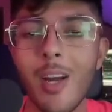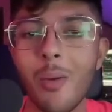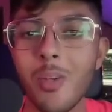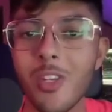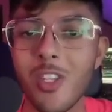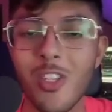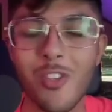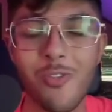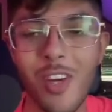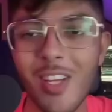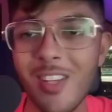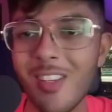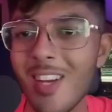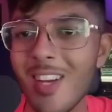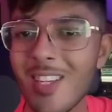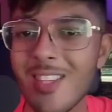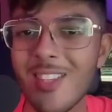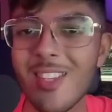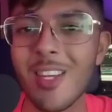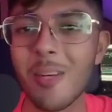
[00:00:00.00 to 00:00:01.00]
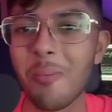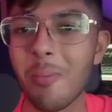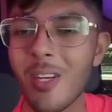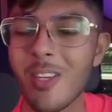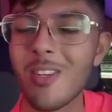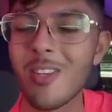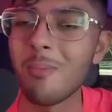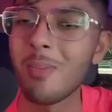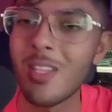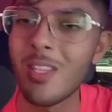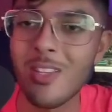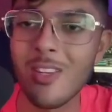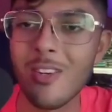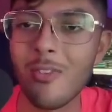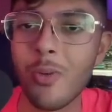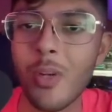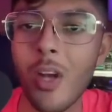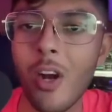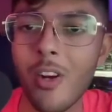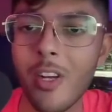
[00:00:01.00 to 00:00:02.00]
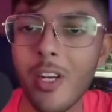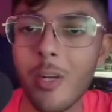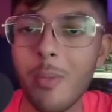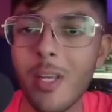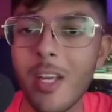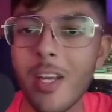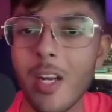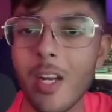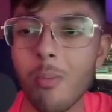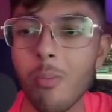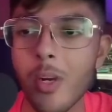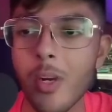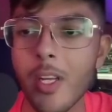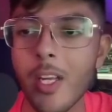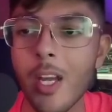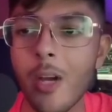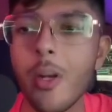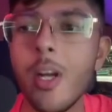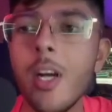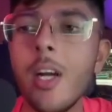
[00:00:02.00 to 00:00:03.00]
which is fantastic because it means that if we are going to be getting a breakout,